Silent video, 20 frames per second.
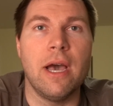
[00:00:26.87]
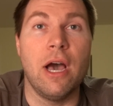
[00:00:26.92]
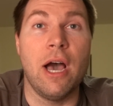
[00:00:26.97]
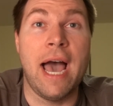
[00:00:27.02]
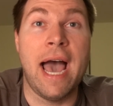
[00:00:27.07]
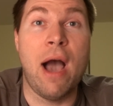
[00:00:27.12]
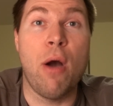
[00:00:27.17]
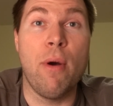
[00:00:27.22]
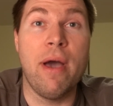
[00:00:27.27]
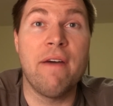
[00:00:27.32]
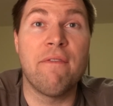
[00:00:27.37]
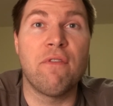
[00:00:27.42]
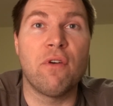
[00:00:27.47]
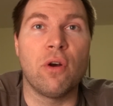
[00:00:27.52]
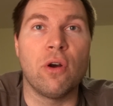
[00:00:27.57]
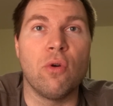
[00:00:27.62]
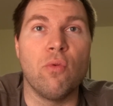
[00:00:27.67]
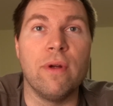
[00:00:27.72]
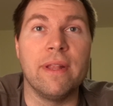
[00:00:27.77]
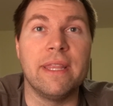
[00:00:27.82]

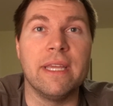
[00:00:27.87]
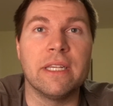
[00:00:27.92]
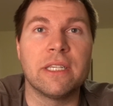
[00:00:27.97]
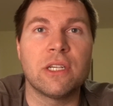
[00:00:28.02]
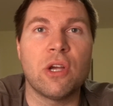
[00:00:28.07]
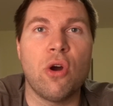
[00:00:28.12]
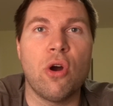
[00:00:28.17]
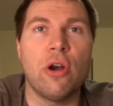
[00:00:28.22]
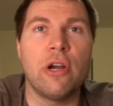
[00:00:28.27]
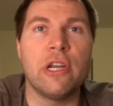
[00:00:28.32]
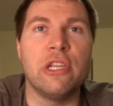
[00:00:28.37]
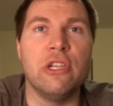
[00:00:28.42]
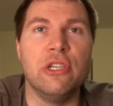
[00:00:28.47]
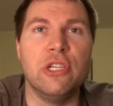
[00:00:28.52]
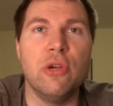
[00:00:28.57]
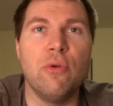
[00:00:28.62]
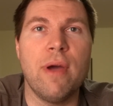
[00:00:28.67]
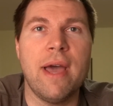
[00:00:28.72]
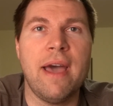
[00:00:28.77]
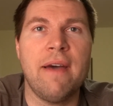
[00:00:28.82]
However, with this card, you
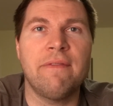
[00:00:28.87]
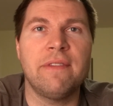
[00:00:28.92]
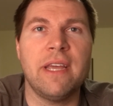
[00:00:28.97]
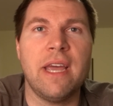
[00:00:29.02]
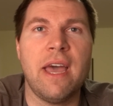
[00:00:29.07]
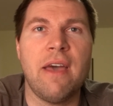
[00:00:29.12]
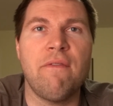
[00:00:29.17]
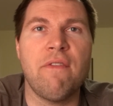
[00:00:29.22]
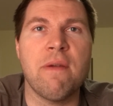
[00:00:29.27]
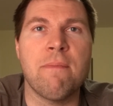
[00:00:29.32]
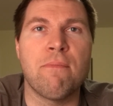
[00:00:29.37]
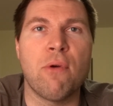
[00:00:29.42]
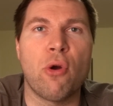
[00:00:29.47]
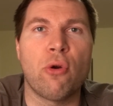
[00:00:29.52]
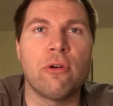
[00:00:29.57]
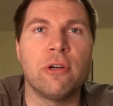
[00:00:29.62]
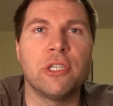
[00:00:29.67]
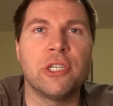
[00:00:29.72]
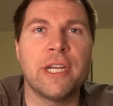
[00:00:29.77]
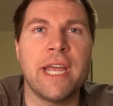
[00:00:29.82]
do have to have a
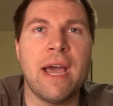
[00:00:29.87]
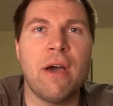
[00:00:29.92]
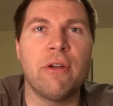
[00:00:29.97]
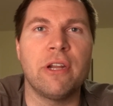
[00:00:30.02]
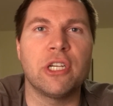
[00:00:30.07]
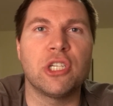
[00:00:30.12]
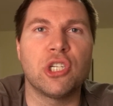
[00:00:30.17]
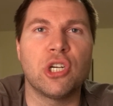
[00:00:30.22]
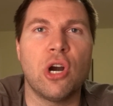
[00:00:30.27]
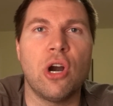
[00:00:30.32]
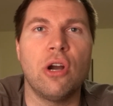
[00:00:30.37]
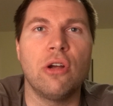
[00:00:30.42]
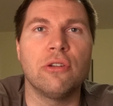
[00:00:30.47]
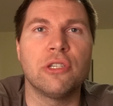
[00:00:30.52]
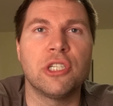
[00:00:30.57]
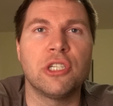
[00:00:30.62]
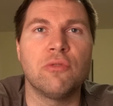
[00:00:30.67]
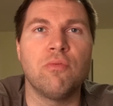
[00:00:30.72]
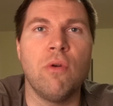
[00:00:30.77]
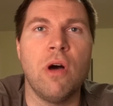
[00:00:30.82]
brokerage account at
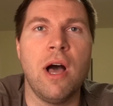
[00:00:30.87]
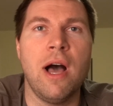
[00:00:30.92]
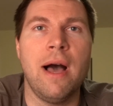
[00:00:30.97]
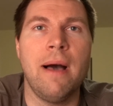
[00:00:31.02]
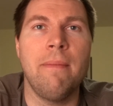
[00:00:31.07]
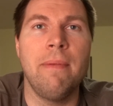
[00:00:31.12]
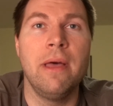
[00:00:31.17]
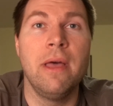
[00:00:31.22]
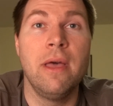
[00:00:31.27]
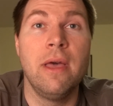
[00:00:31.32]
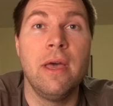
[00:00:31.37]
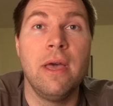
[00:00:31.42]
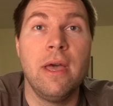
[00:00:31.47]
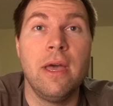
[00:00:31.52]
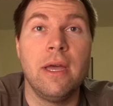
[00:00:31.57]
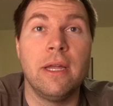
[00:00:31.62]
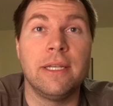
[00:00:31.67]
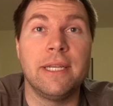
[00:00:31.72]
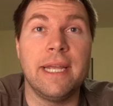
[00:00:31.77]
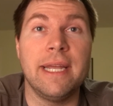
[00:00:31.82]
Charles Schwab
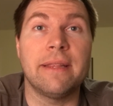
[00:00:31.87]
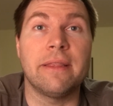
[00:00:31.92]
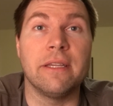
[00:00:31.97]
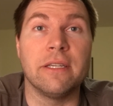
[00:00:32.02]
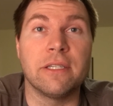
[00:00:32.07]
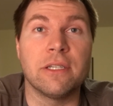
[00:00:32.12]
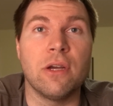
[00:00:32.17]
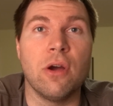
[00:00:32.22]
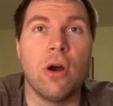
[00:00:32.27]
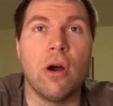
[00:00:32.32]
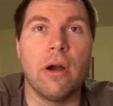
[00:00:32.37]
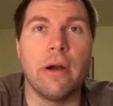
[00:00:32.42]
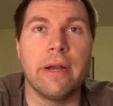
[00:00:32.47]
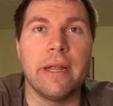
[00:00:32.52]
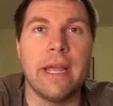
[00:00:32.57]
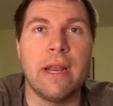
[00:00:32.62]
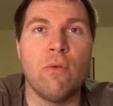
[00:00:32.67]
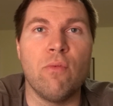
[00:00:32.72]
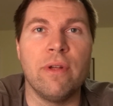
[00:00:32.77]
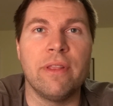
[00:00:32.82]
to get this
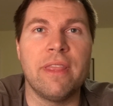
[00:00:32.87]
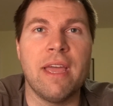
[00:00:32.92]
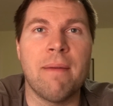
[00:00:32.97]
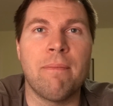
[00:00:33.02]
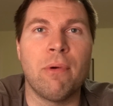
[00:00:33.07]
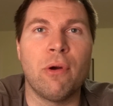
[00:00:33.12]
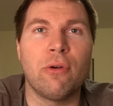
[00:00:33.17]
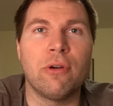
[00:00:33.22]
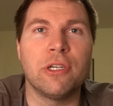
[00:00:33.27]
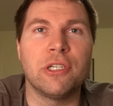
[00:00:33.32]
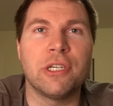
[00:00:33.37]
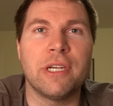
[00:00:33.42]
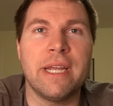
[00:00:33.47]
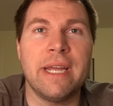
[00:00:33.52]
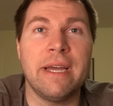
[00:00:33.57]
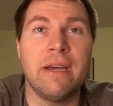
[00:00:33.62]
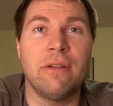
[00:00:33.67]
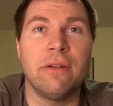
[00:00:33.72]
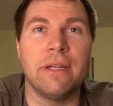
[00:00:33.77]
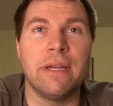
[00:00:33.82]
card. And with that brokerage
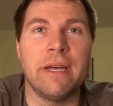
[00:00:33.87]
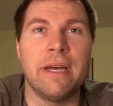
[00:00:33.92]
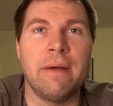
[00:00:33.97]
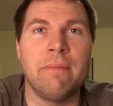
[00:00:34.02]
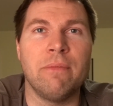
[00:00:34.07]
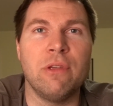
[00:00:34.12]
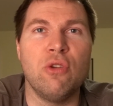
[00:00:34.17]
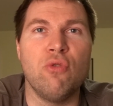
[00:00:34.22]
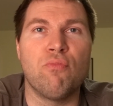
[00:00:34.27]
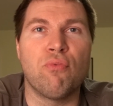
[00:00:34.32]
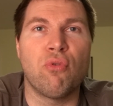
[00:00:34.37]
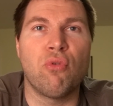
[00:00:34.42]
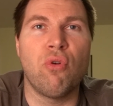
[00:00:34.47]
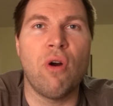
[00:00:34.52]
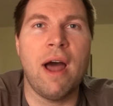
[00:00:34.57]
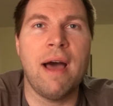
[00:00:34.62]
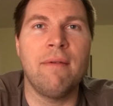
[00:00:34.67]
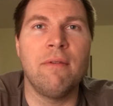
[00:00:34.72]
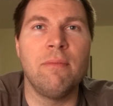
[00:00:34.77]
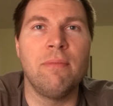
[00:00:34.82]
account, you
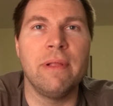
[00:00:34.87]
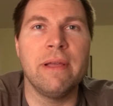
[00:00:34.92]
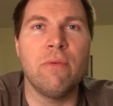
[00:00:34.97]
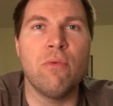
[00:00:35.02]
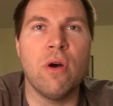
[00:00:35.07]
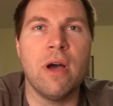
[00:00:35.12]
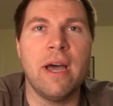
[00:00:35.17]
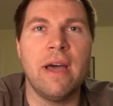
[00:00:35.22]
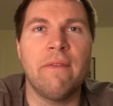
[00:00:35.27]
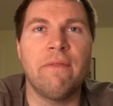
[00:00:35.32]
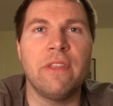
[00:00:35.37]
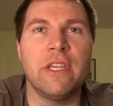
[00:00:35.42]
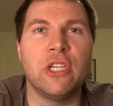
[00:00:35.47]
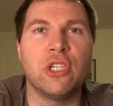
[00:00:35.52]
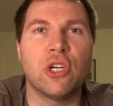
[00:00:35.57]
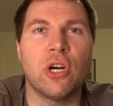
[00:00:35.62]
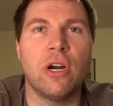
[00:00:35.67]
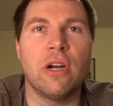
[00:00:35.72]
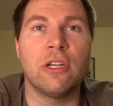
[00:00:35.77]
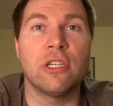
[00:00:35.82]
probably will have the
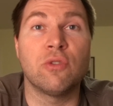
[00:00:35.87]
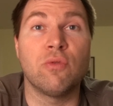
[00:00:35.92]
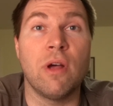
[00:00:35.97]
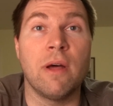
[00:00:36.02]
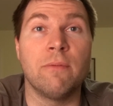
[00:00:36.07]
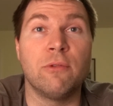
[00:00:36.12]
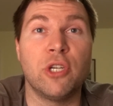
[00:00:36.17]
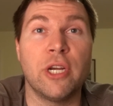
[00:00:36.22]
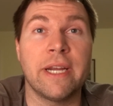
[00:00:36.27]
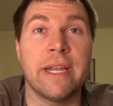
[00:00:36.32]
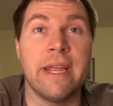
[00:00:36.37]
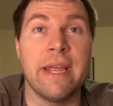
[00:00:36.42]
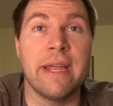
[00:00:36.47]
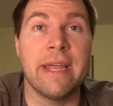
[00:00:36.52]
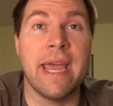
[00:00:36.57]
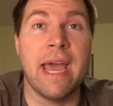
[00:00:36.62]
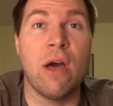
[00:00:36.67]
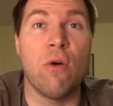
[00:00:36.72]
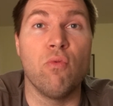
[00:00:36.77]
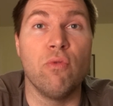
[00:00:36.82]
Charles Schwab checking
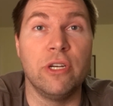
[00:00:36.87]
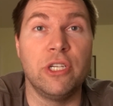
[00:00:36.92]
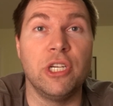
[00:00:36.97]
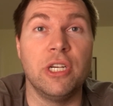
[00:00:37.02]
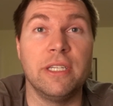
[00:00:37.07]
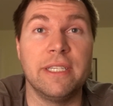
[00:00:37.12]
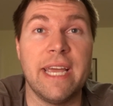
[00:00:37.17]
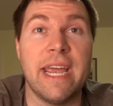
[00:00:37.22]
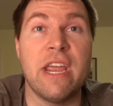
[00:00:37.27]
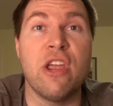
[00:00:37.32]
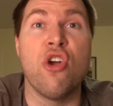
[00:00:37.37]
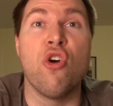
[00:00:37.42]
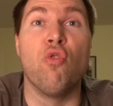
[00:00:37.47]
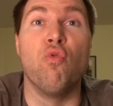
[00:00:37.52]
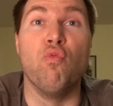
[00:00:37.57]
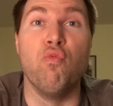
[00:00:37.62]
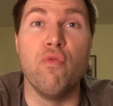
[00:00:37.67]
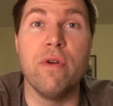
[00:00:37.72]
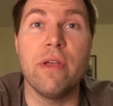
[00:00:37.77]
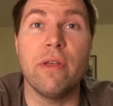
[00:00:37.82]
account, which is a
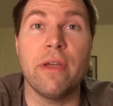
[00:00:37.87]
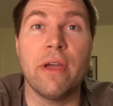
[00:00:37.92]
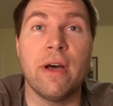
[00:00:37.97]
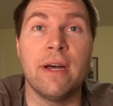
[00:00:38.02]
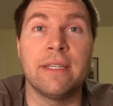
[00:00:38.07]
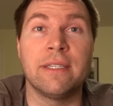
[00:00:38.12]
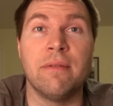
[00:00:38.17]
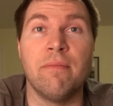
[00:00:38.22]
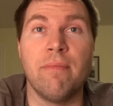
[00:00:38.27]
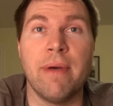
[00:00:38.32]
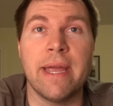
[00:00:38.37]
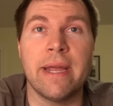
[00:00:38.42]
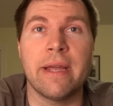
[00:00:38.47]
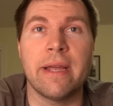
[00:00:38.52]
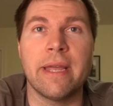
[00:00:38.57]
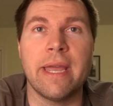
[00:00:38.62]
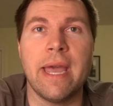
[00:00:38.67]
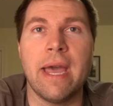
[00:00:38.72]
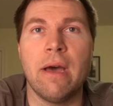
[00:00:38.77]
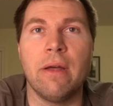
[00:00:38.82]
really awesome bank
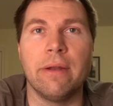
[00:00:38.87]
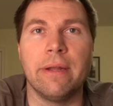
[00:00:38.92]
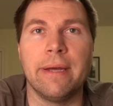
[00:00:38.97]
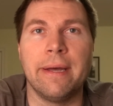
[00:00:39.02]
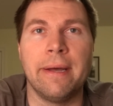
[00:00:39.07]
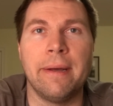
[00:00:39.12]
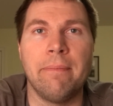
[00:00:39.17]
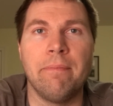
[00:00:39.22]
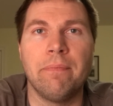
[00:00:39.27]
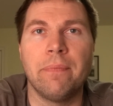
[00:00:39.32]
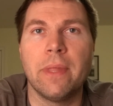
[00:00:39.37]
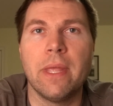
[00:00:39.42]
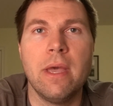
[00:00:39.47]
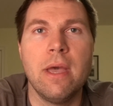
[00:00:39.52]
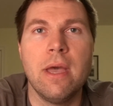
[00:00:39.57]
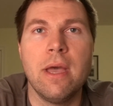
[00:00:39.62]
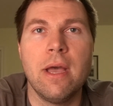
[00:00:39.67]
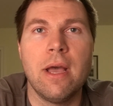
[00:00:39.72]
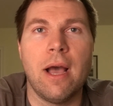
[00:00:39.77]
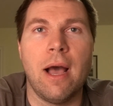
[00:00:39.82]
account.
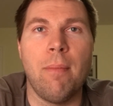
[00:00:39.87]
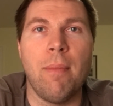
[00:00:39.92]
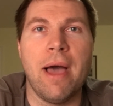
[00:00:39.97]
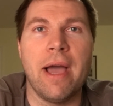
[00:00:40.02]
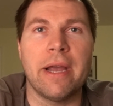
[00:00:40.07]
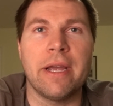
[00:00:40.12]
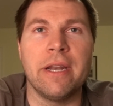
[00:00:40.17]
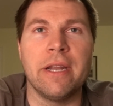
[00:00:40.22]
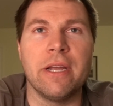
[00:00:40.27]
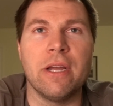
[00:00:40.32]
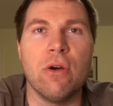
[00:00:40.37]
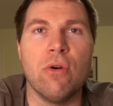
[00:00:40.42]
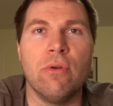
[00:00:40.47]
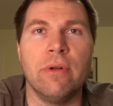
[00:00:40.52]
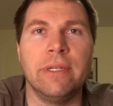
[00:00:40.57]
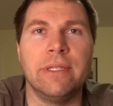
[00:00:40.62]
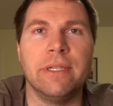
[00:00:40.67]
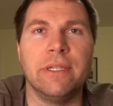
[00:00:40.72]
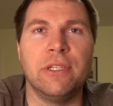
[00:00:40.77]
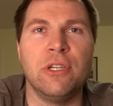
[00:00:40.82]
I'm not going to
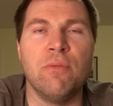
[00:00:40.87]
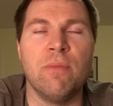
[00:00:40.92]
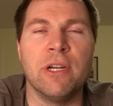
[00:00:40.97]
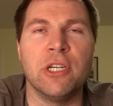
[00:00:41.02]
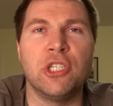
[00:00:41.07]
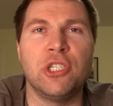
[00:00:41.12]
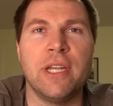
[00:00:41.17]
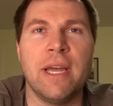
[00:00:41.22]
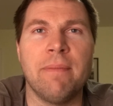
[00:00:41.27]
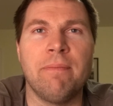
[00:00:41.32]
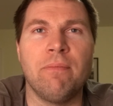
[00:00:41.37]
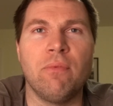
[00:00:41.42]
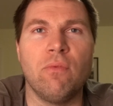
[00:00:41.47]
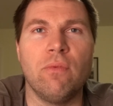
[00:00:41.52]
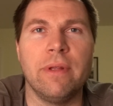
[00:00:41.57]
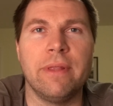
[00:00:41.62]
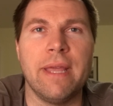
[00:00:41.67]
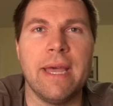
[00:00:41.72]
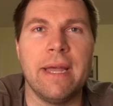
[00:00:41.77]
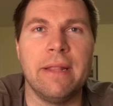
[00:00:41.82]
go into too much depth
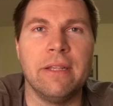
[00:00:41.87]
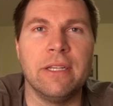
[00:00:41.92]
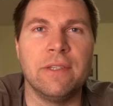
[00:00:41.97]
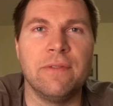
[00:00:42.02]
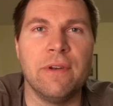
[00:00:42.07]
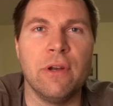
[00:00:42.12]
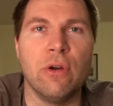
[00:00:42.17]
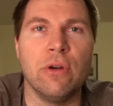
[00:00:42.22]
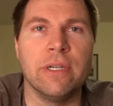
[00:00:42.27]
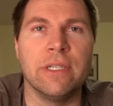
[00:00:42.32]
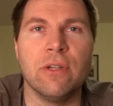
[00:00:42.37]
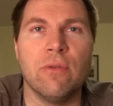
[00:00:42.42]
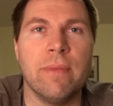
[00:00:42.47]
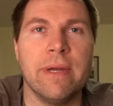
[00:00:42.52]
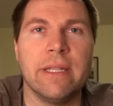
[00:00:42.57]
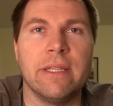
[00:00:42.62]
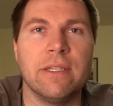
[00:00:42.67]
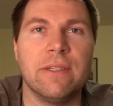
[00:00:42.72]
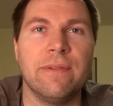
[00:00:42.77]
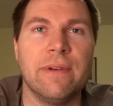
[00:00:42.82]
with that in this video because I'll
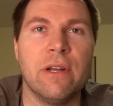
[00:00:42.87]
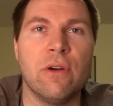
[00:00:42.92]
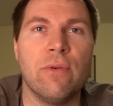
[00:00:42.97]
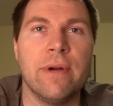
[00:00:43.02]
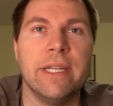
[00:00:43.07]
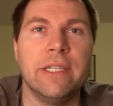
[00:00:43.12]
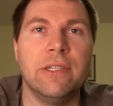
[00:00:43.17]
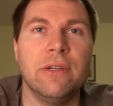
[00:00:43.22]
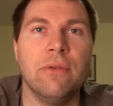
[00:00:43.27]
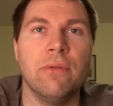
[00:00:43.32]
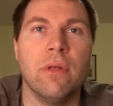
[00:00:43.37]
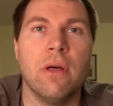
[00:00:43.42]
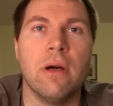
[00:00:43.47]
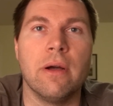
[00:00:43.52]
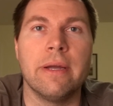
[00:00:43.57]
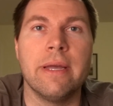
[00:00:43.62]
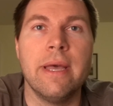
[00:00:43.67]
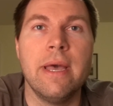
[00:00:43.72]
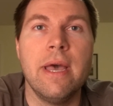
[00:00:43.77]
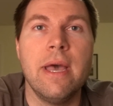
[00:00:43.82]
make this video way too
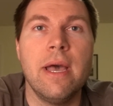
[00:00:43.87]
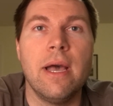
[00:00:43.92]
long.